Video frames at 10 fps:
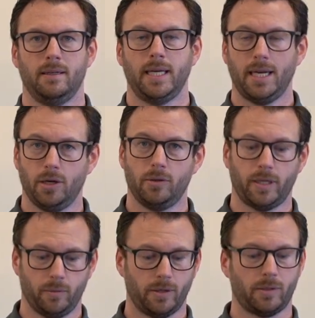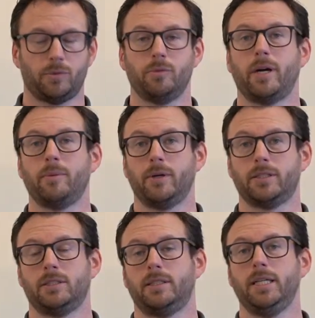Hello and welcome to my
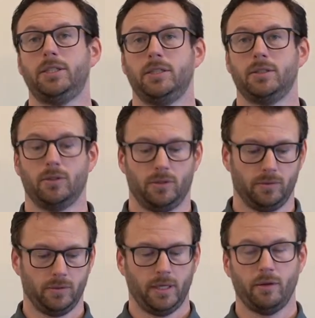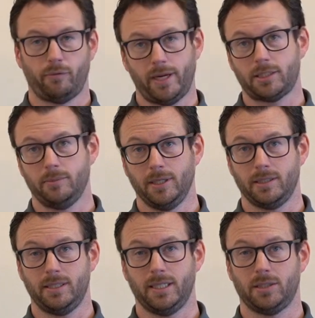presentation on
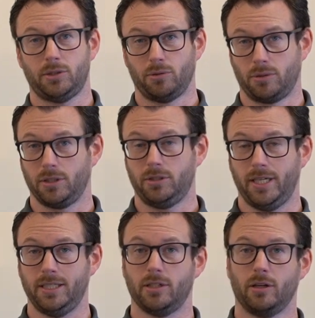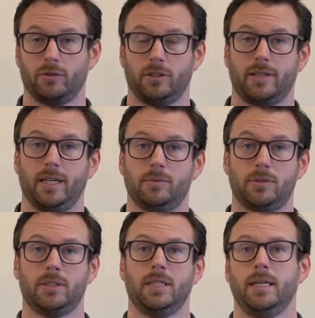flexibility and shorter changeover
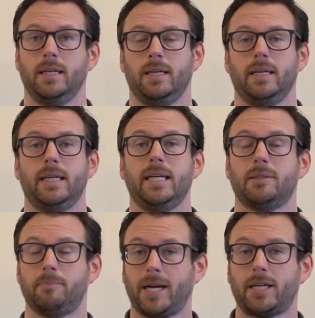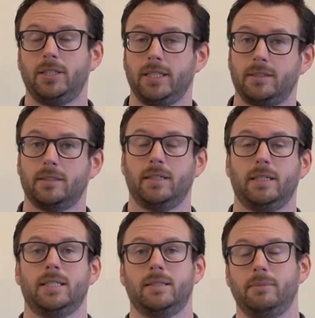times in the packaging
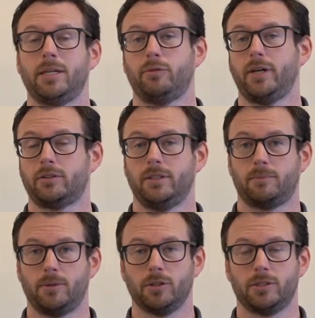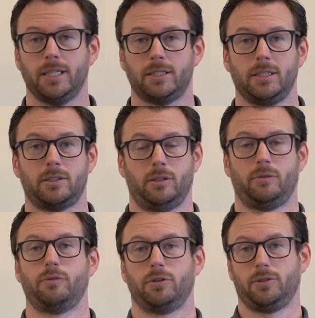manufacturing processes of
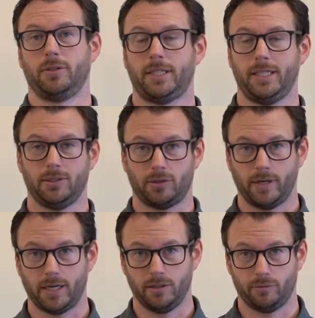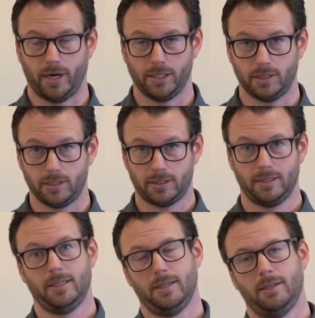photonic integrated devices.
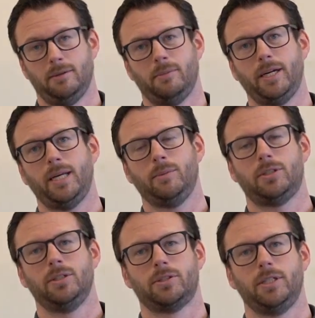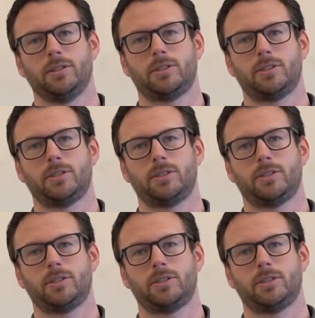My name is Niels.